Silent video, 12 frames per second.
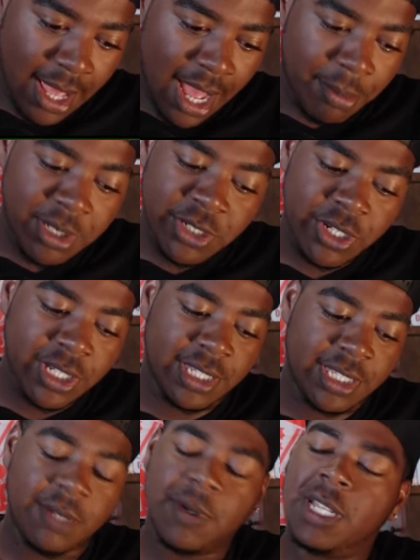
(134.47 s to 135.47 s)
I'm intrigued to
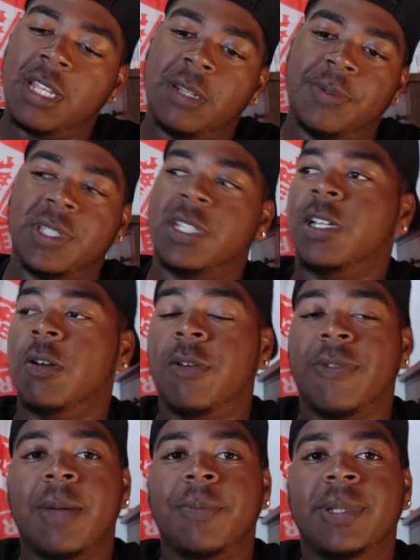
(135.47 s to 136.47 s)
see what lineup he's going to go with.
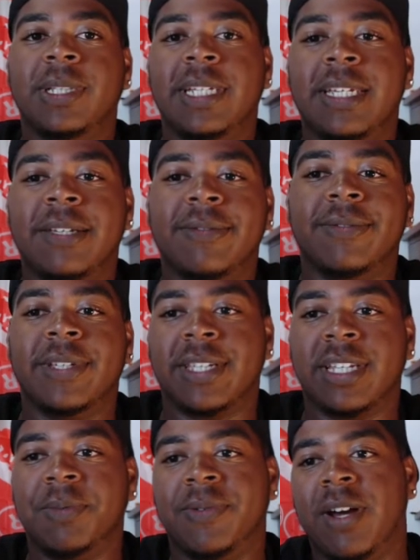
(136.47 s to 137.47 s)
I believe it's
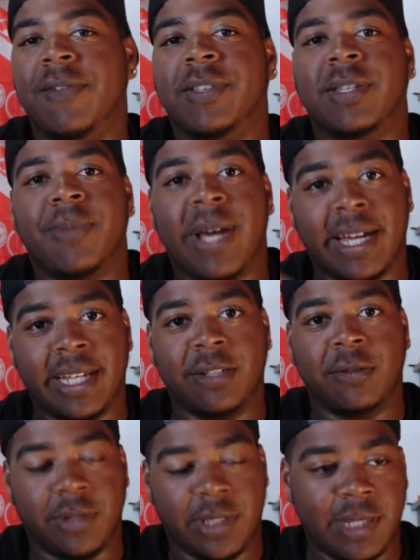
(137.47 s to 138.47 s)
going to be 5 at the back, and
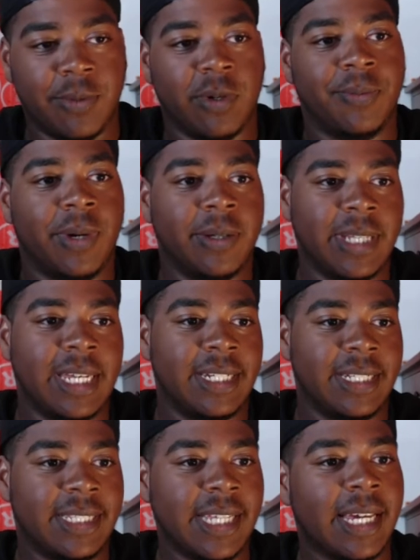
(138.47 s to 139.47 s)
you'll see more about that in
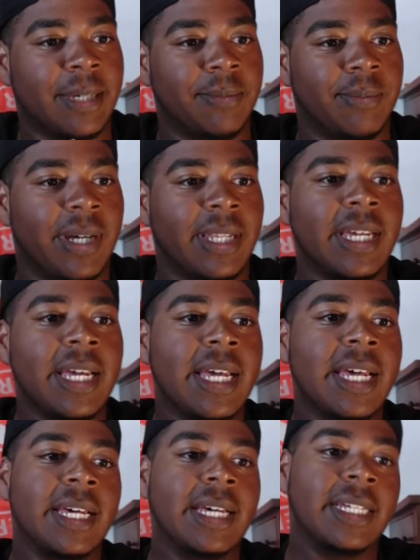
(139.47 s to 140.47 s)
a second. But
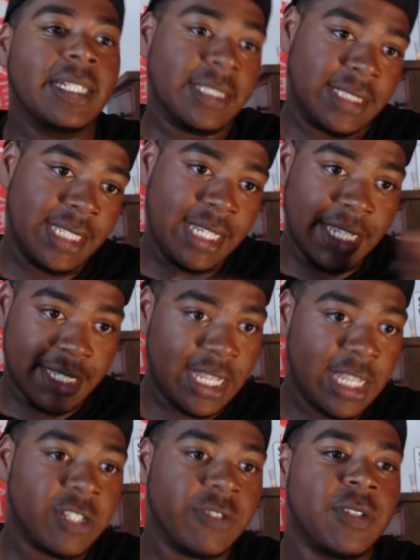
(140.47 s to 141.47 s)
seeing as the
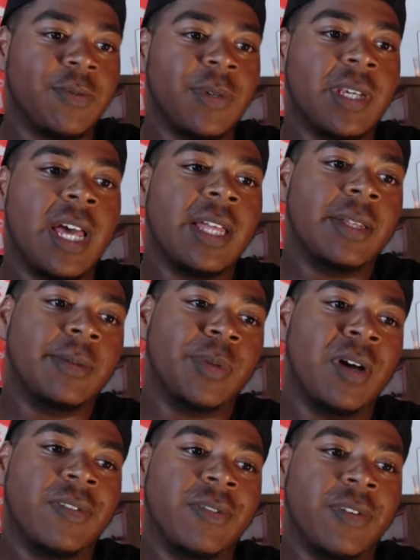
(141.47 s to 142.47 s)
injuries we got,
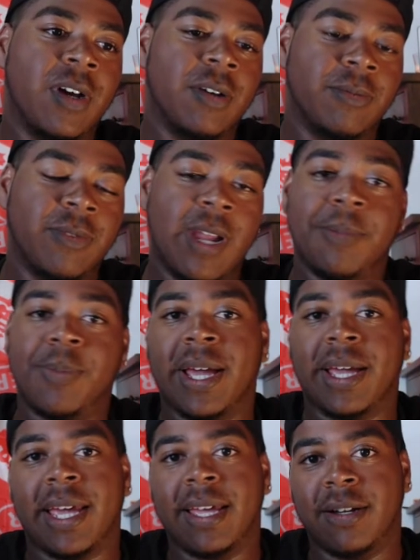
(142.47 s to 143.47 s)
both of our right
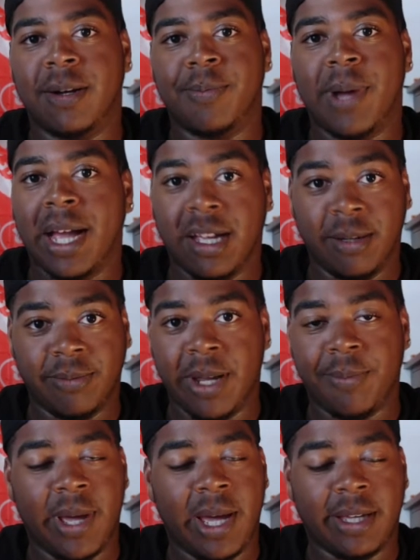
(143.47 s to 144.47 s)
back and our backup
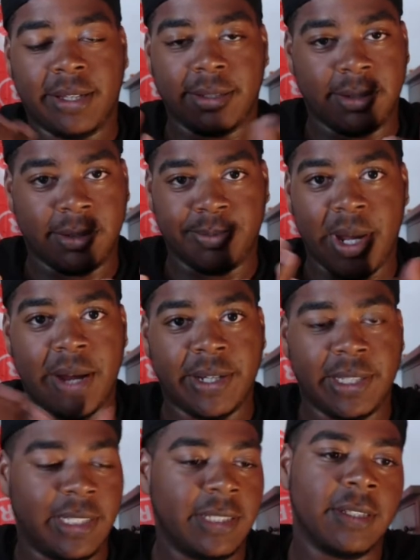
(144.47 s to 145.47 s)
right back, or
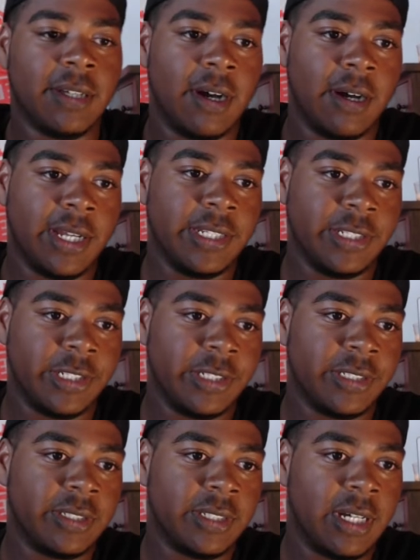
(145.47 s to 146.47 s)
apparently, are
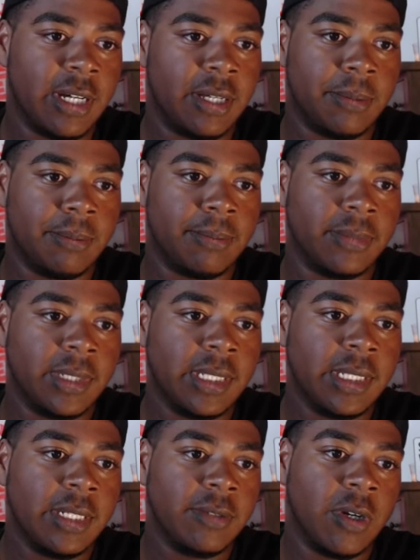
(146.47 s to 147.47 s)
injured.
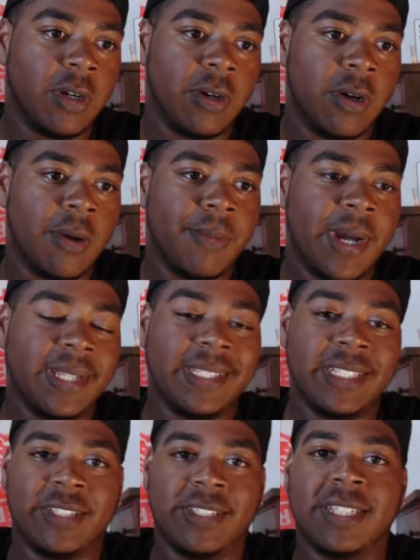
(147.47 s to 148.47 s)
Rojo and
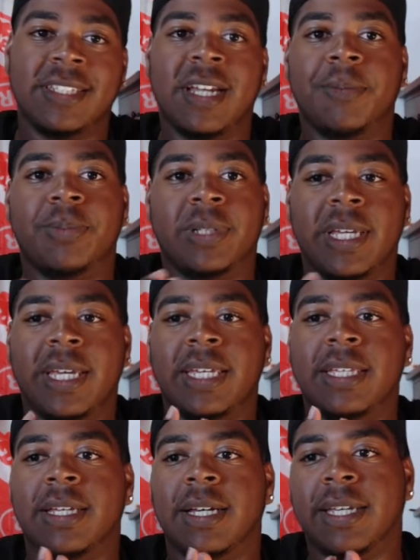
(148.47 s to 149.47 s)
Matic did not
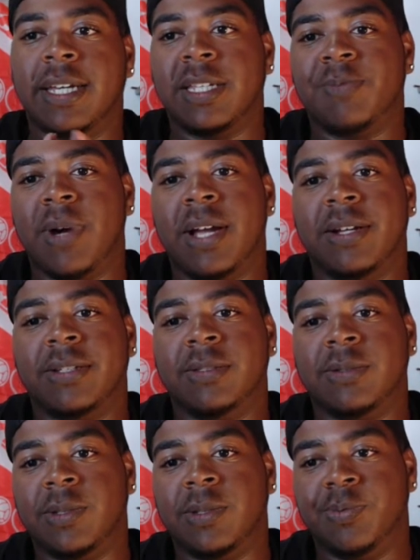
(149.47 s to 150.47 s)
play against Bayern
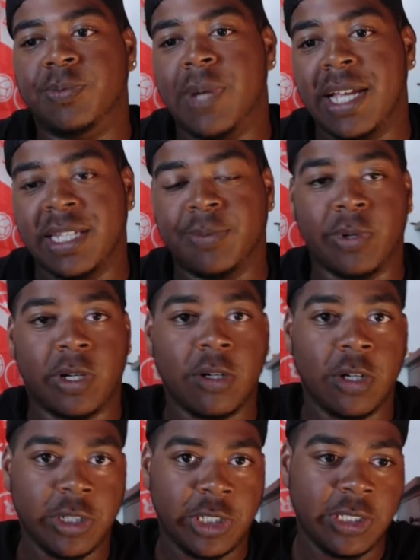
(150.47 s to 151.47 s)
as a
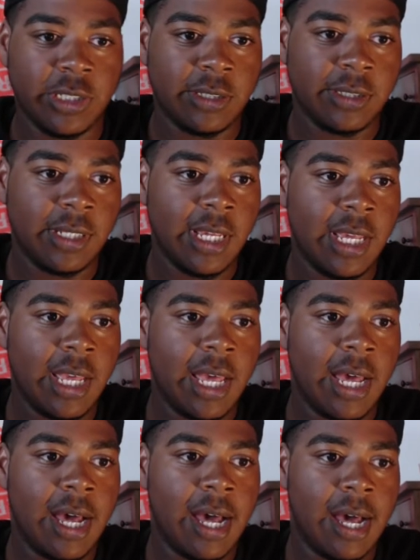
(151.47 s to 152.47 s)
precaution.
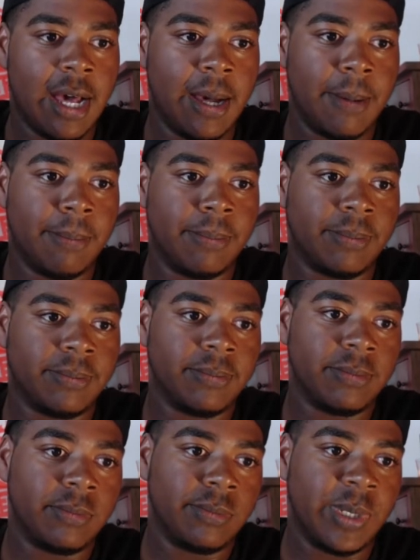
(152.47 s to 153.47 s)

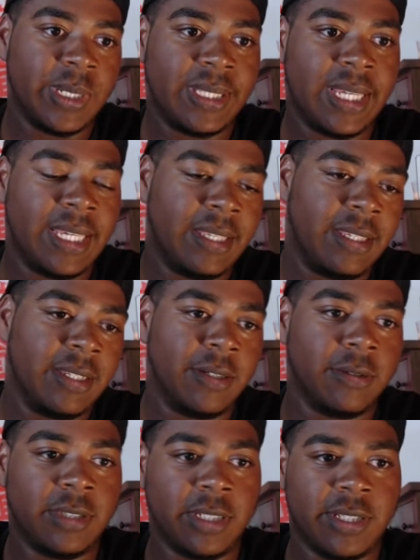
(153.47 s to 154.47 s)
But
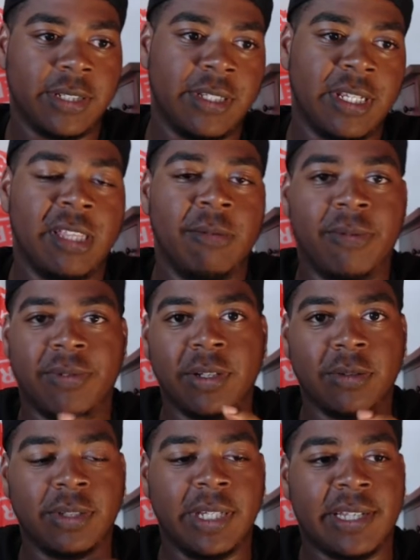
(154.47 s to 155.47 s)
they're still dealing with
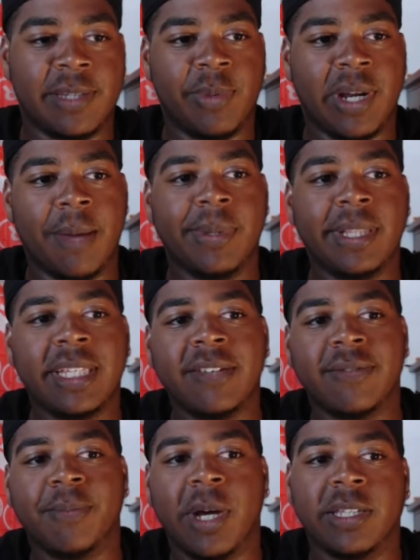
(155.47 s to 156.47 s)
little things. But I
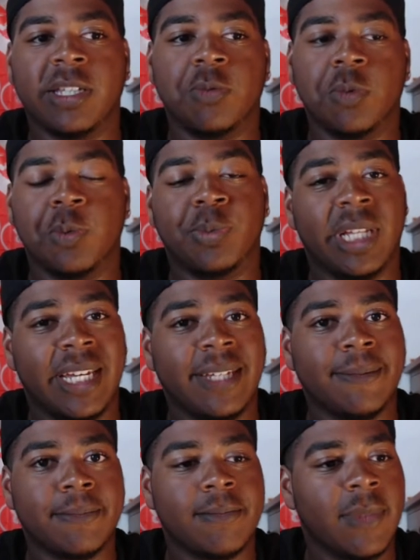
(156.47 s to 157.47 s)
believe Matic will play.
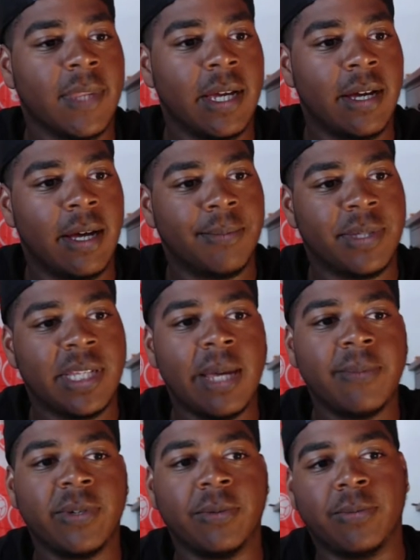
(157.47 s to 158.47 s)

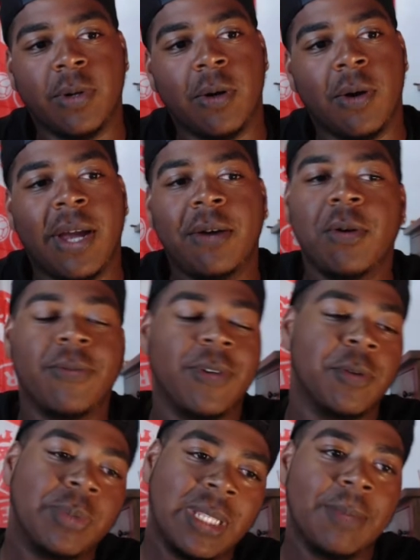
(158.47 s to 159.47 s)
Same for Rojo. I don't know if
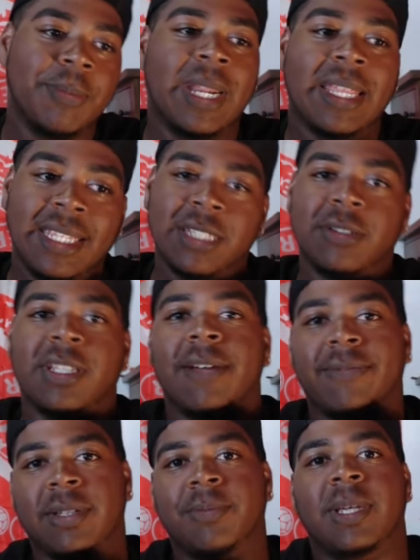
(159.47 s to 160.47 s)
he'll play, but I think he'll
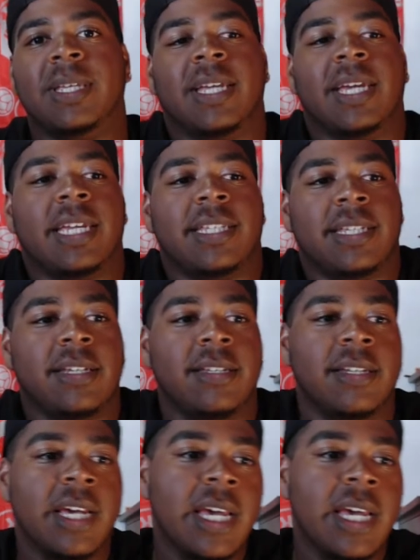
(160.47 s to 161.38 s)
definitely be in the 18.